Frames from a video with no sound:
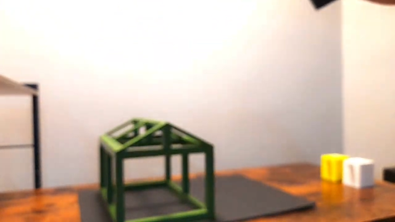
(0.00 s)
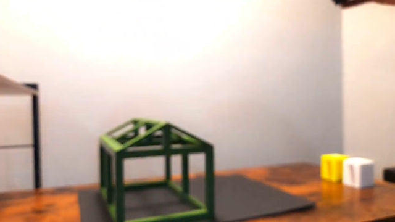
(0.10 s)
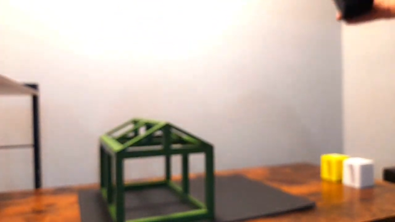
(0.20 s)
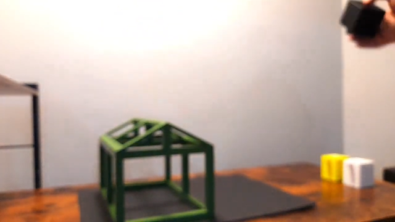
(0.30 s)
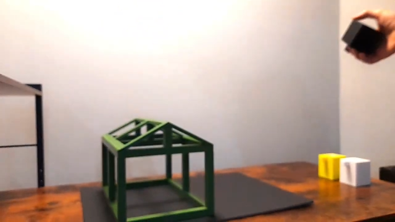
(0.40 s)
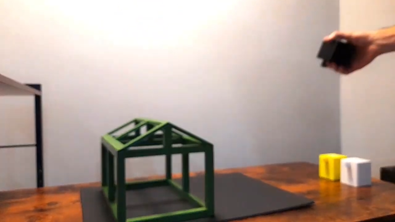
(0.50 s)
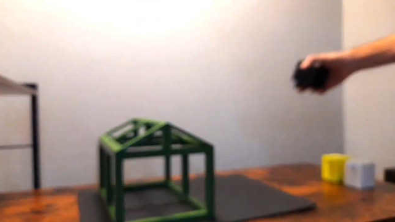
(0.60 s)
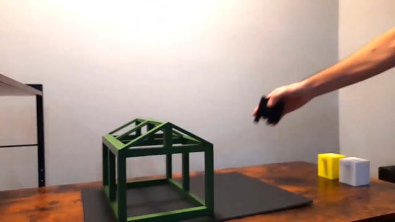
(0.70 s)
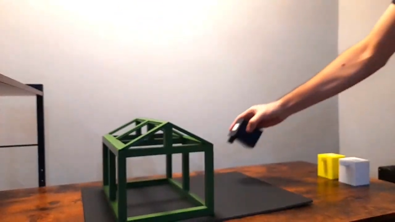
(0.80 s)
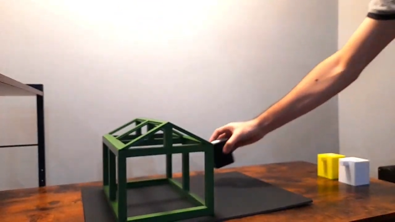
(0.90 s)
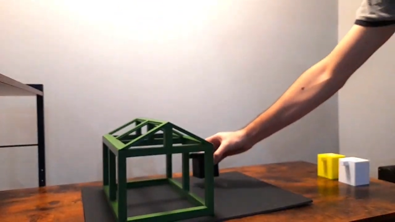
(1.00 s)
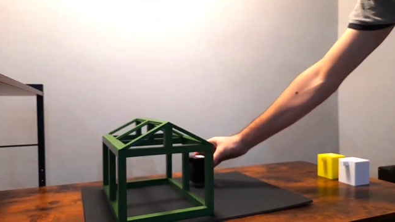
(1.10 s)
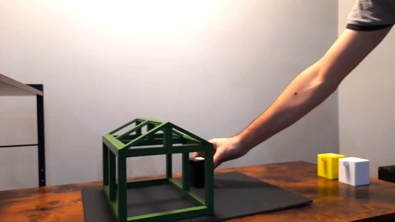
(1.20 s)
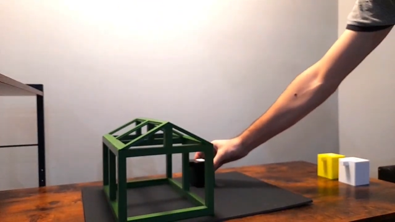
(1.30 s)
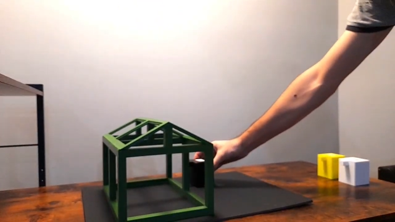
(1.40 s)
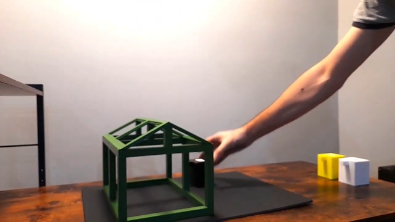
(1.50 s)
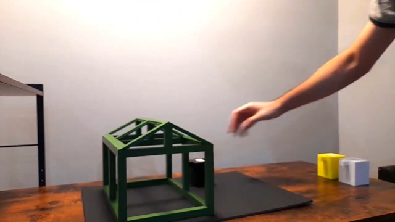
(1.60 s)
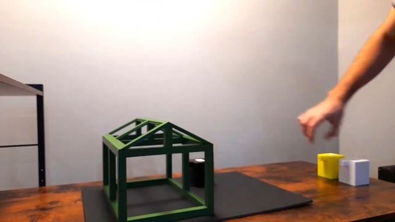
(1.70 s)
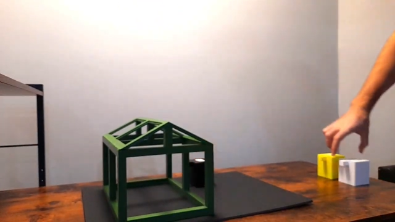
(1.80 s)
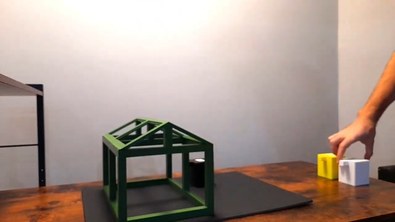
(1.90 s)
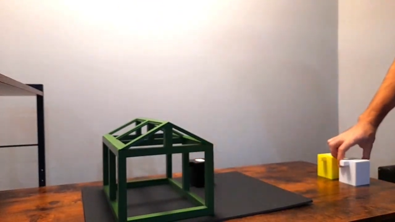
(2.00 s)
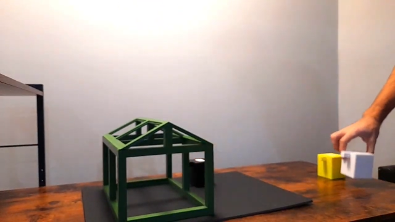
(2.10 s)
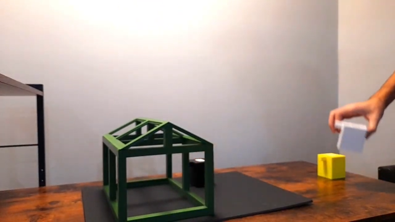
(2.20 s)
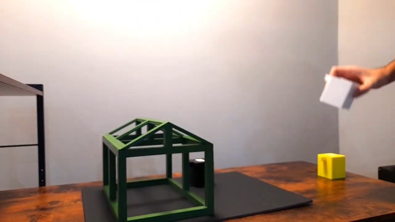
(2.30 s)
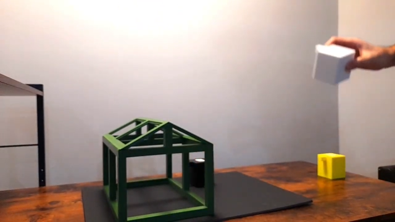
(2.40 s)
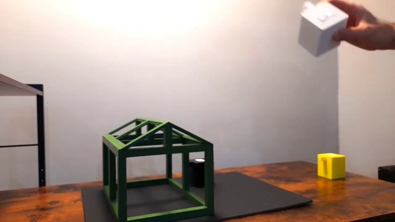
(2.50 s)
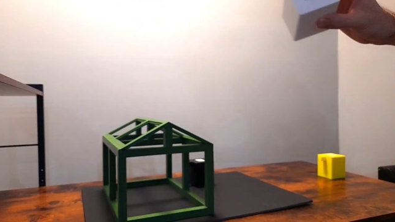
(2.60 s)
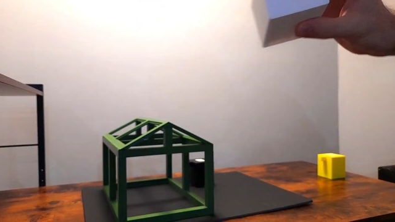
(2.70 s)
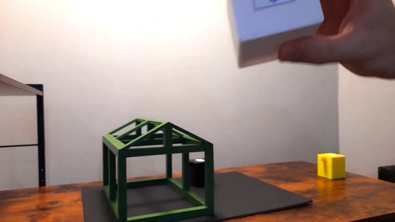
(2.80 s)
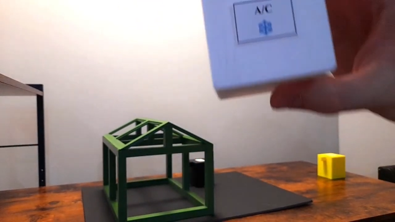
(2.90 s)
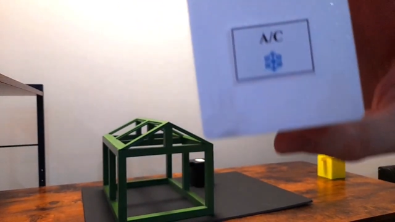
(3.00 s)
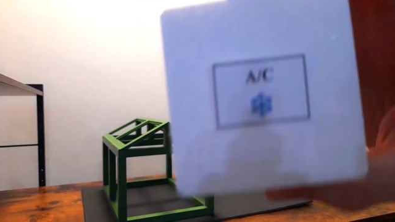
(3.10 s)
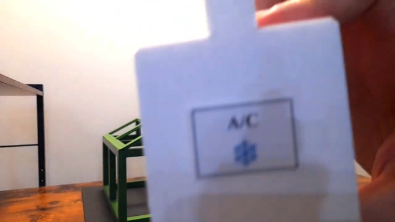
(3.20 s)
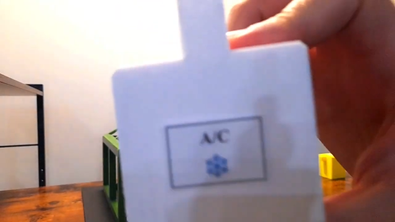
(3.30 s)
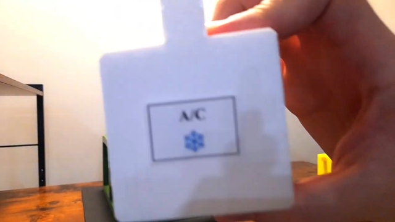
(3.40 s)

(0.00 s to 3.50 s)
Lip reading: No face is visible, so there are no lips to read.